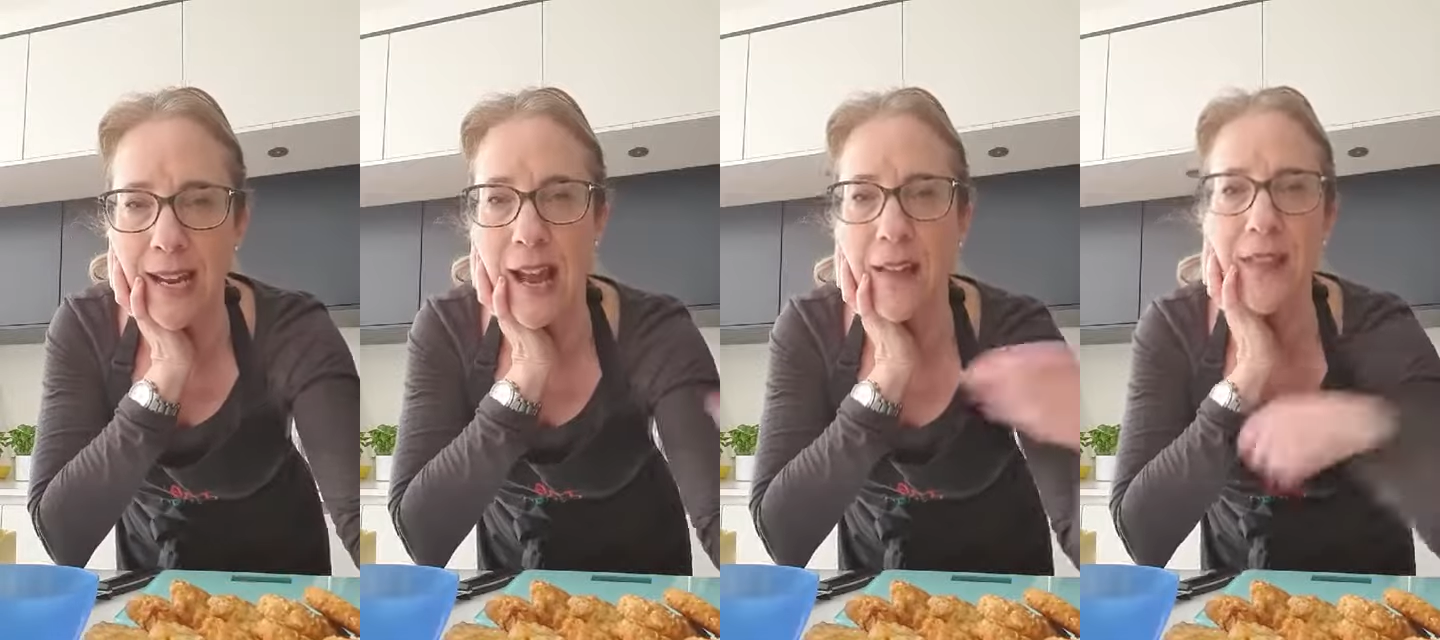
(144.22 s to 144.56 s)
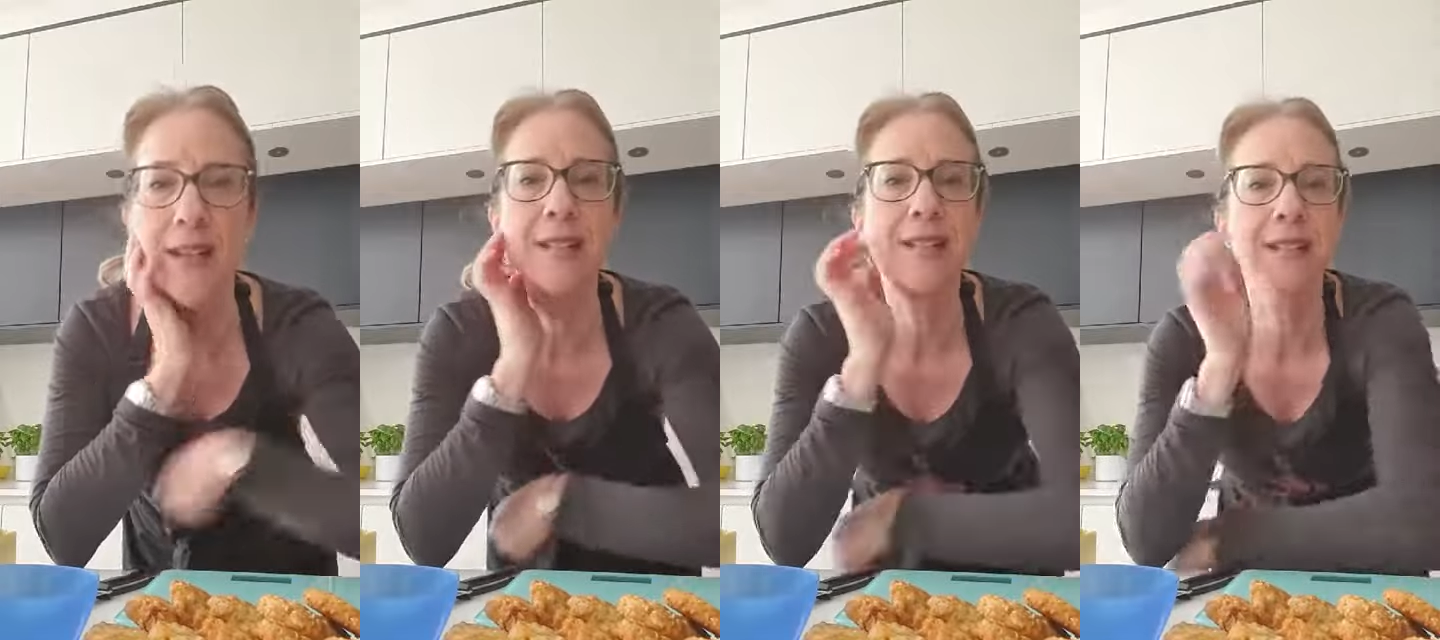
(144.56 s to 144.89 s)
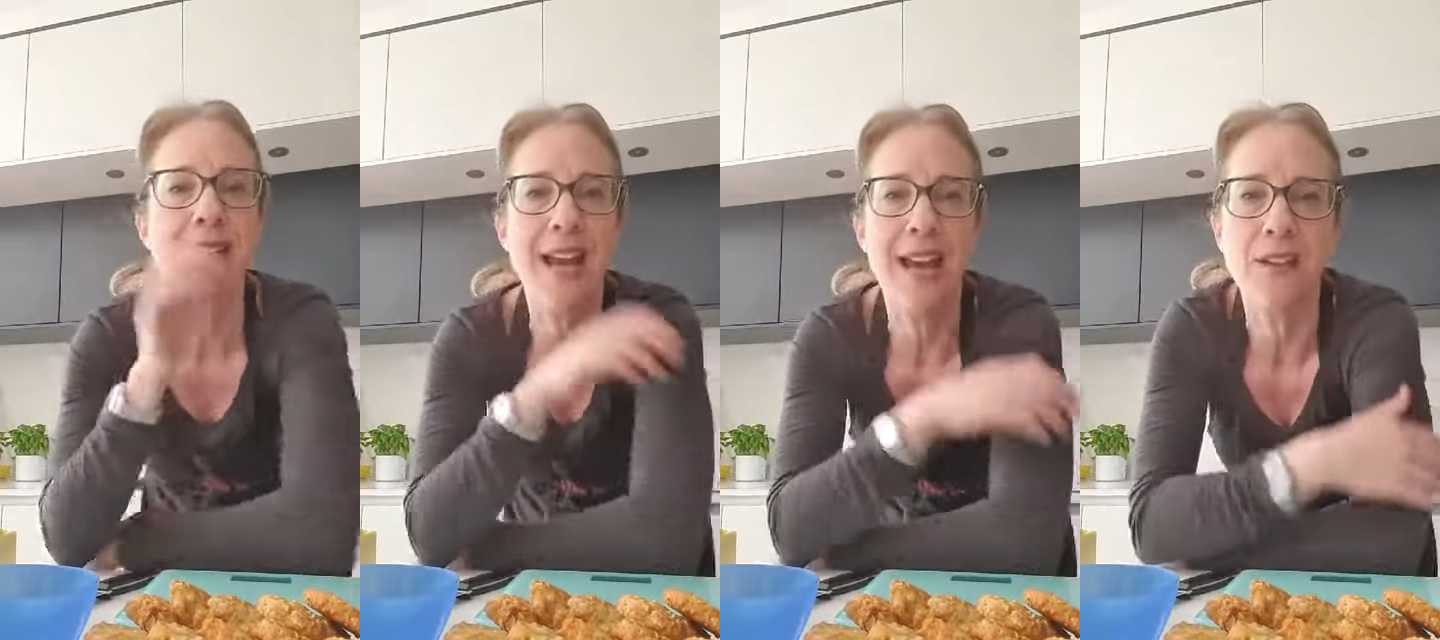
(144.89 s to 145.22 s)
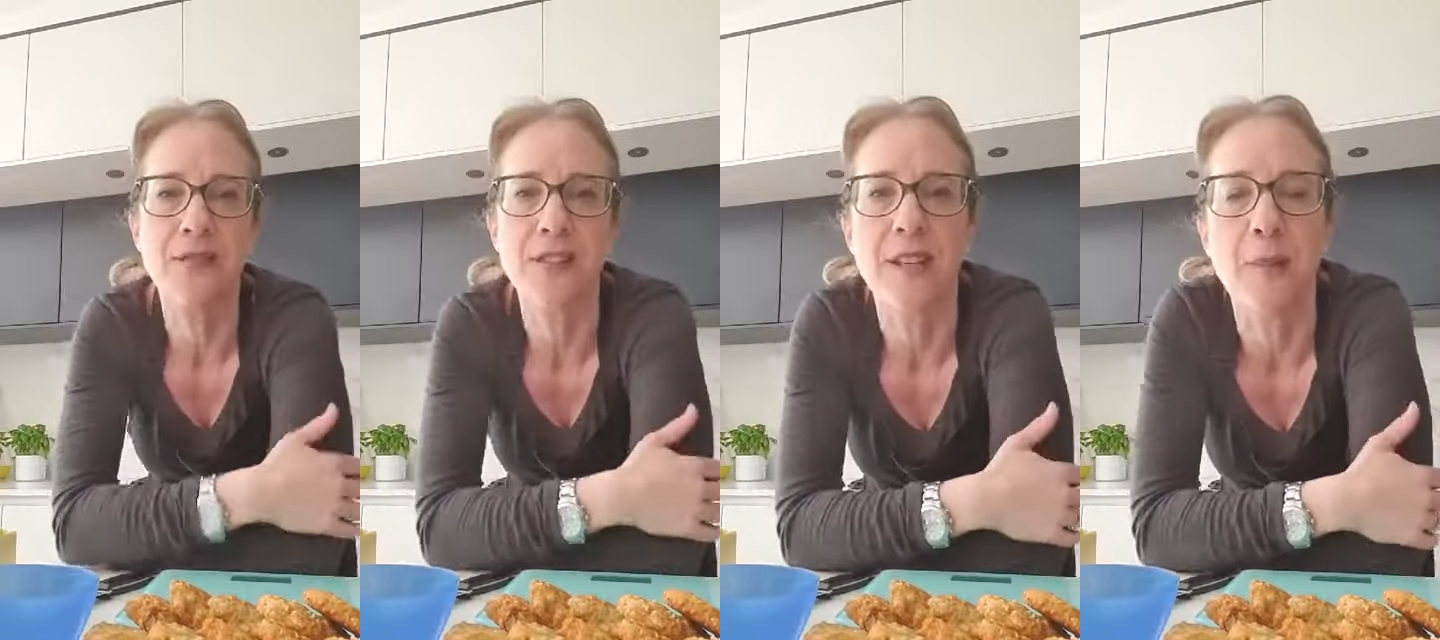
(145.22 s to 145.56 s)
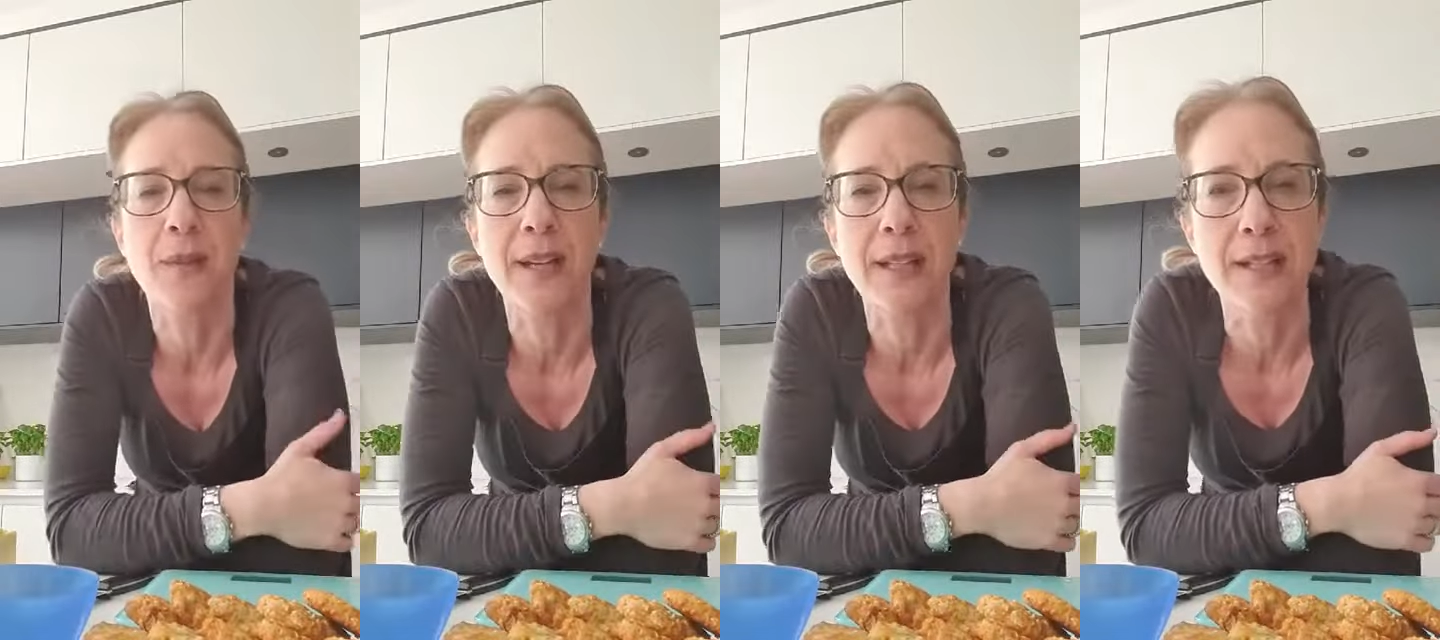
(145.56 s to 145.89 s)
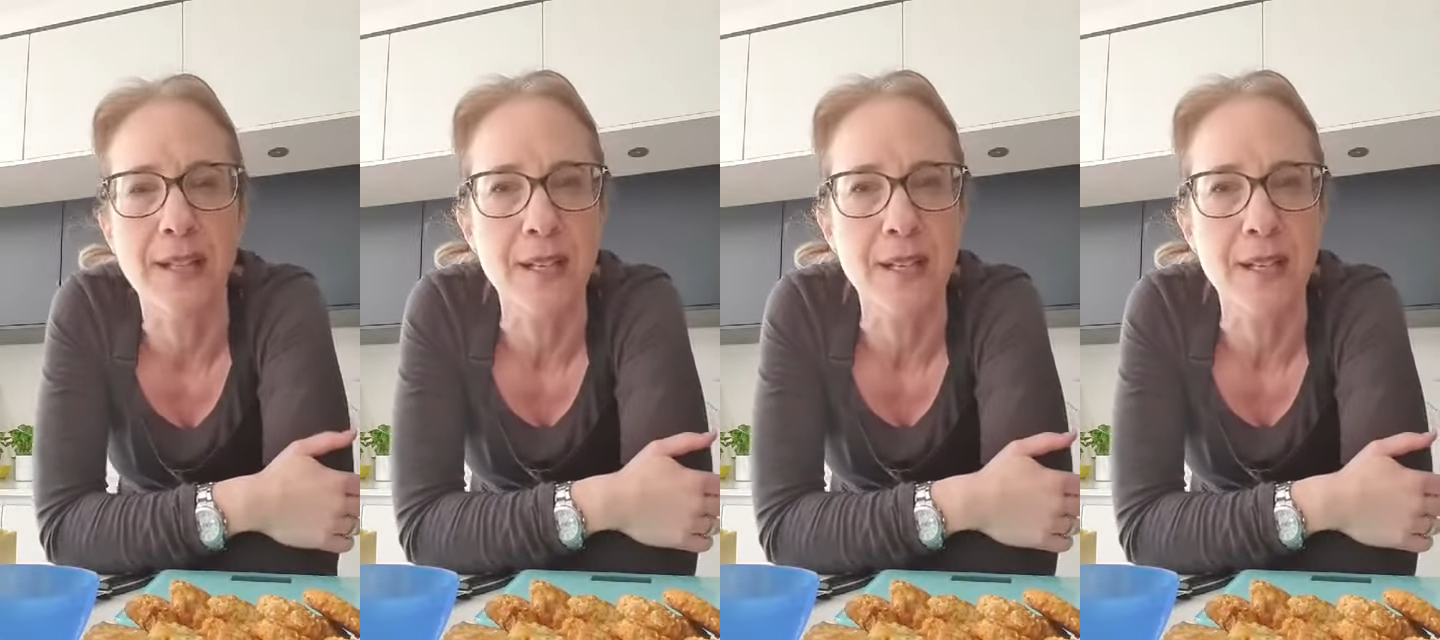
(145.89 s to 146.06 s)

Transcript: and they stand for something. Does